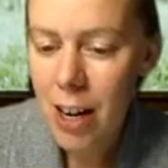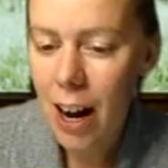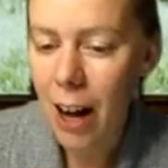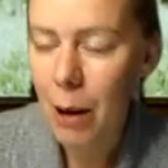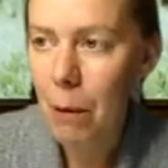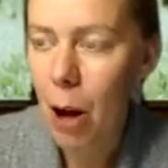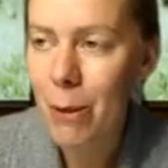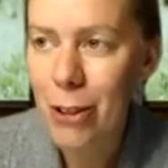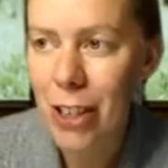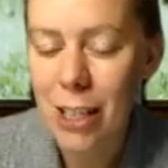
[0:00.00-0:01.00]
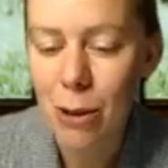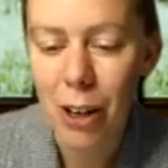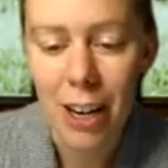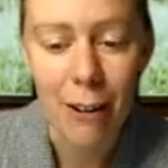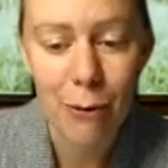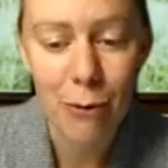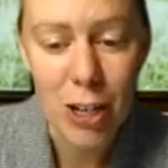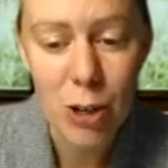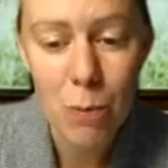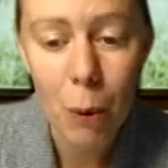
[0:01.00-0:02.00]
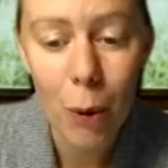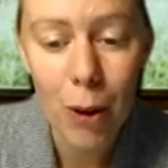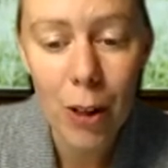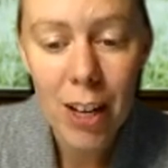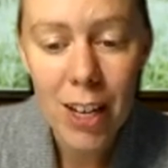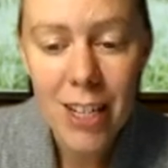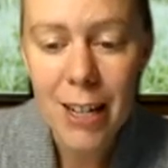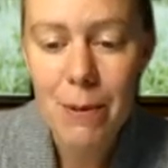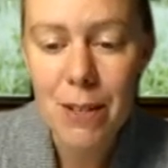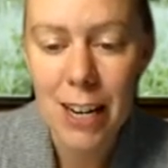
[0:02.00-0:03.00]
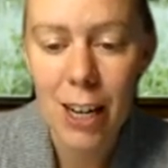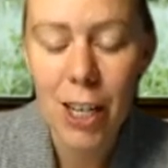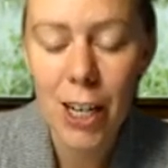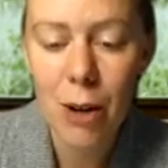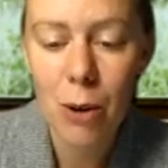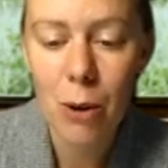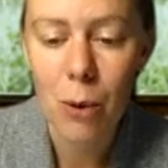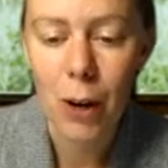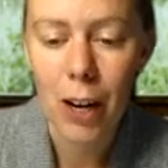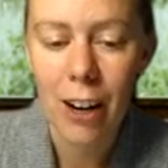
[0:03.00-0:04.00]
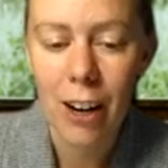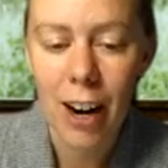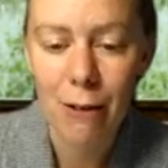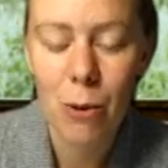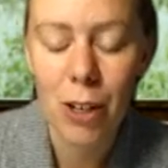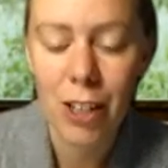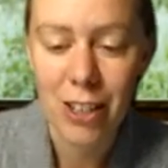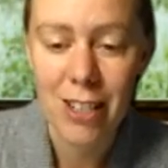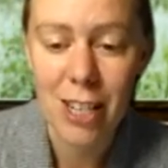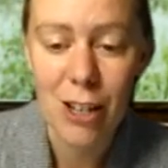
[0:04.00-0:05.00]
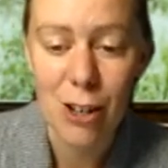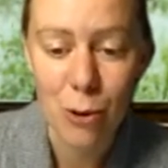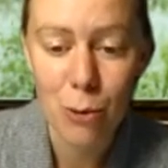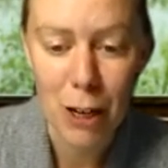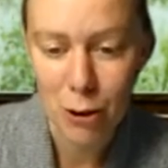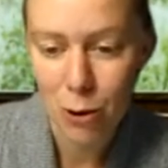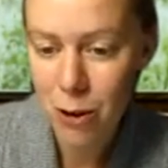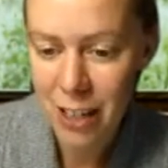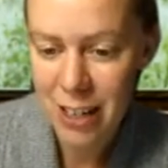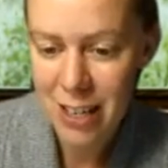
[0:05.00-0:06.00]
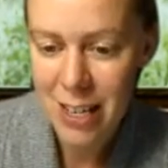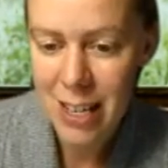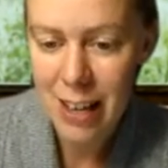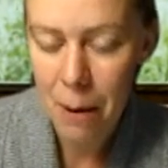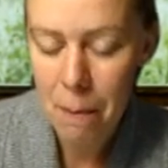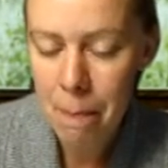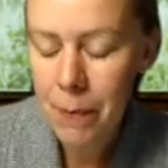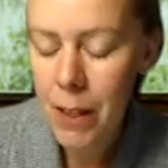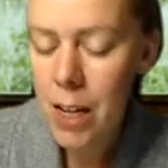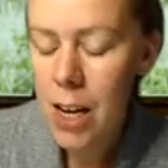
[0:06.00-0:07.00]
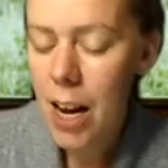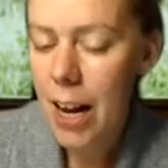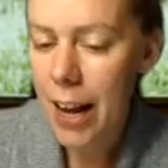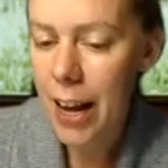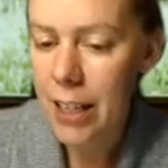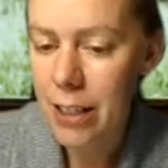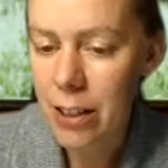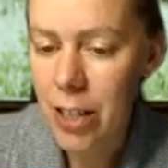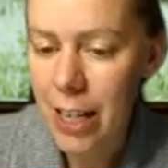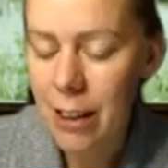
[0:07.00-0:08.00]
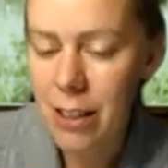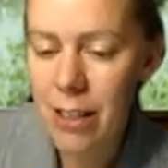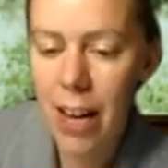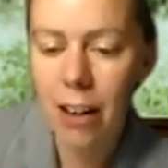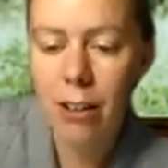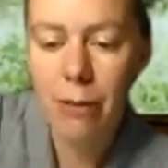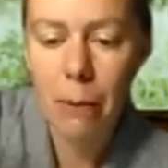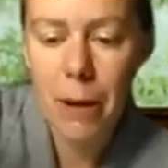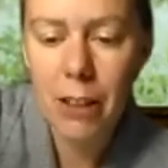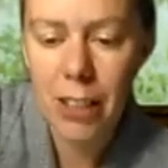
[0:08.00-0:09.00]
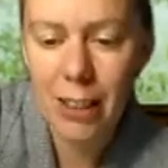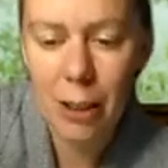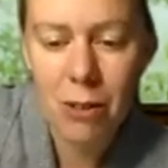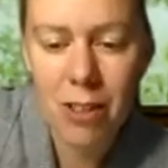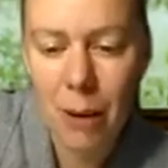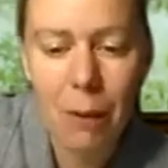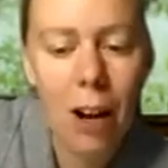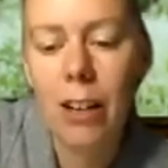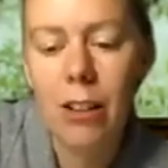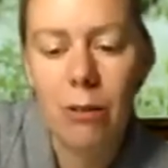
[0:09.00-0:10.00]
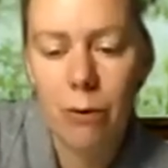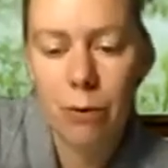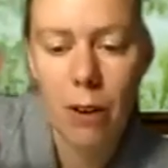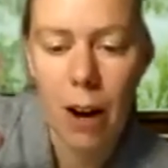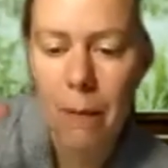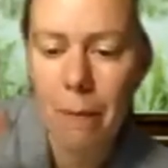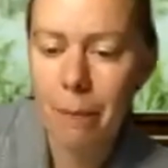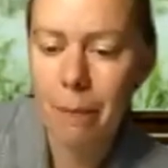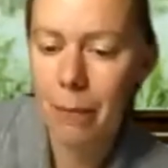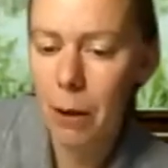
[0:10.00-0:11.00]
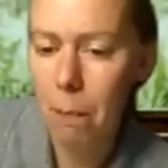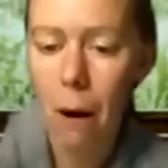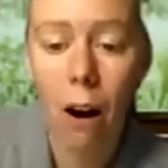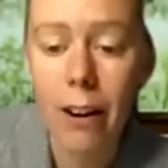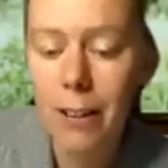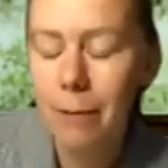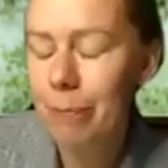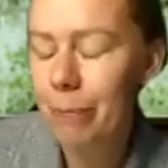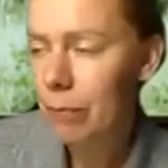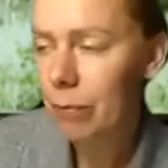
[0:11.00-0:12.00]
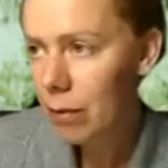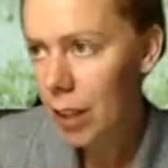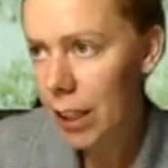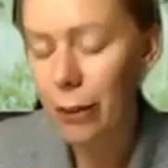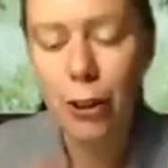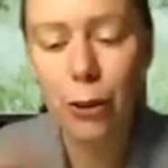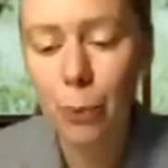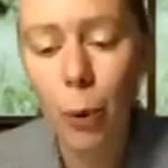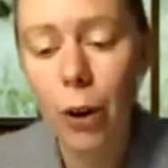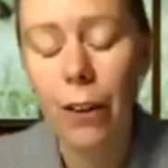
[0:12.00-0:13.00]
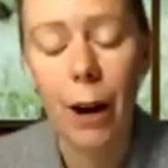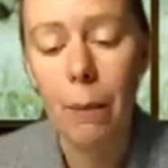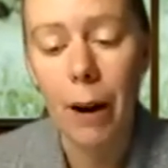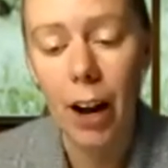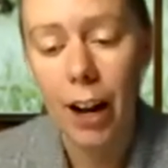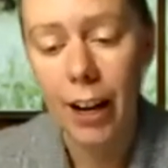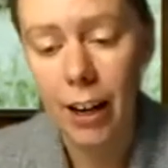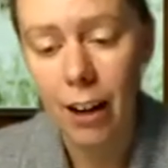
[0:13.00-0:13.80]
almost like you were in a fishbowl type scenario where everyone could see you, but you couldn't see them. And in the center of the building, there was some kind of pond. there's more there, but I